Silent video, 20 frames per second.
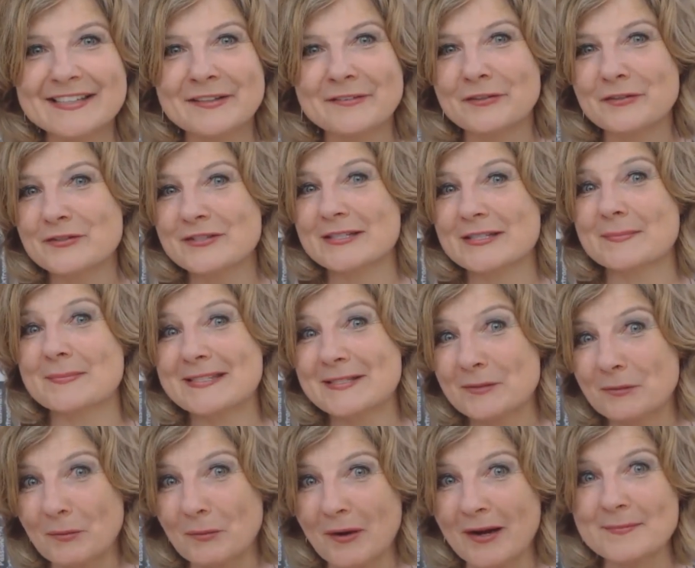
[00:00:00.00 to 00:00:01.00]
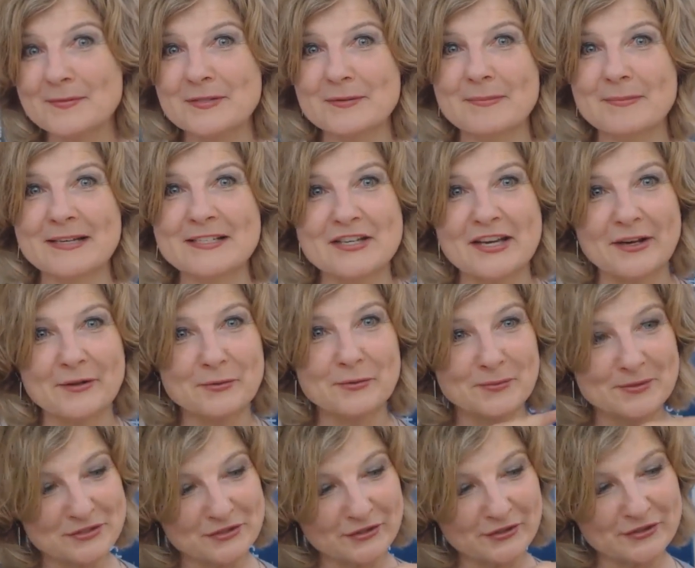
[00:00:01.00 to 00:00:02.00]
I share lots of ideas,
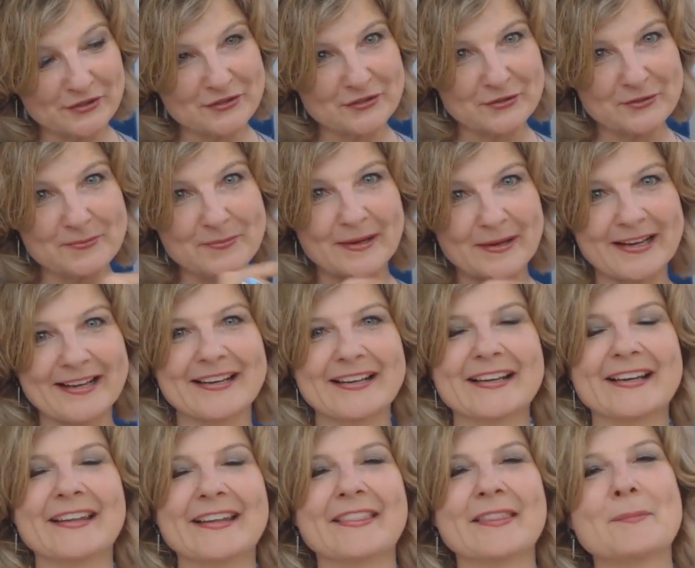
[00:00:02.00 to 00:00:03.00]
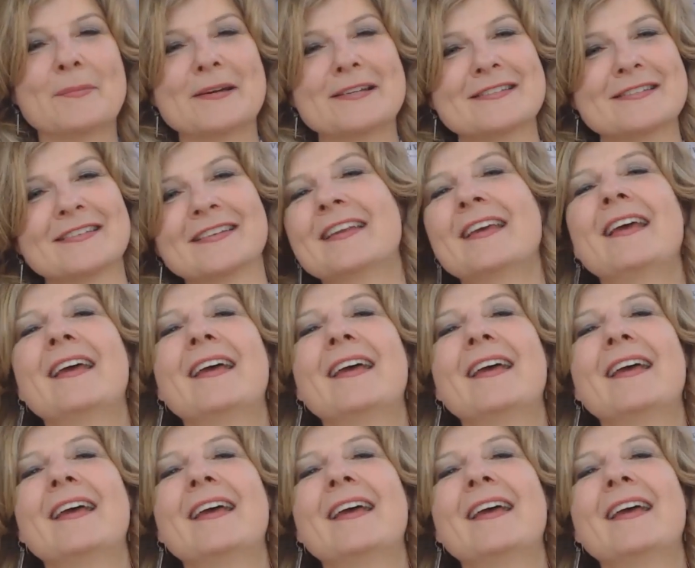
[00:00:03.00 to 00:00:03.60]
my thoughts on